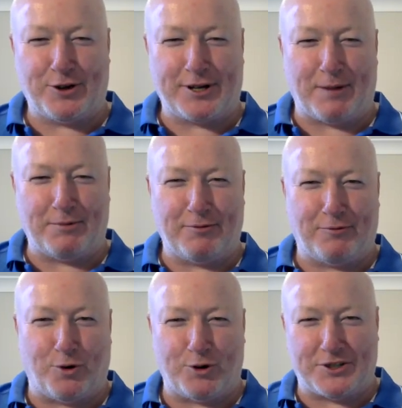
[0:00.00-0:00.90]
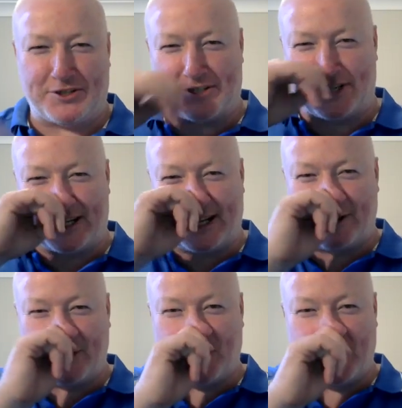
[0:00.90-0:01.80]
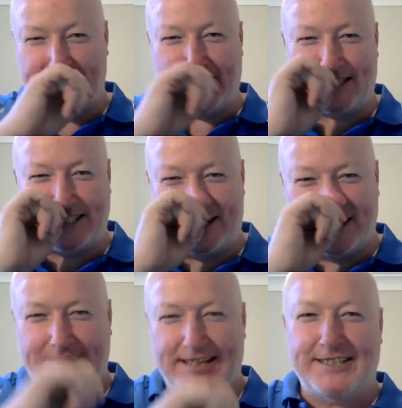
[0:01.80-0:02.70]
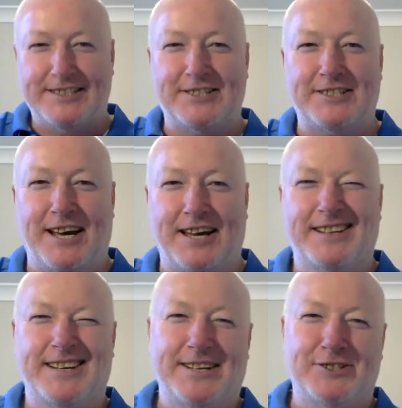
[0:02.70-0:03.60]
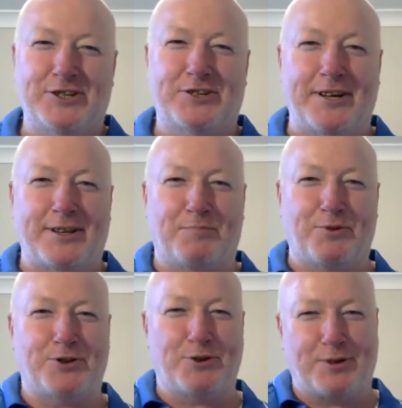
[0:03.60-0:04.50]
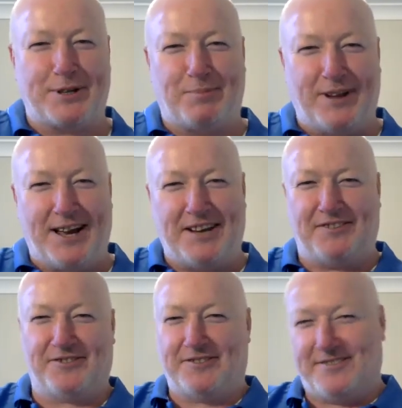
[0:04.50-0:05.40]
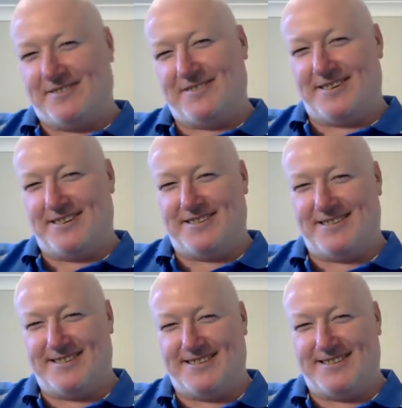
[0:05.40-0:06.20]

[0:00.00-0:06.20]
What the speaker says: You're a couple of enforcers, you send a couple of guys out to just say, just need to put you in your place there.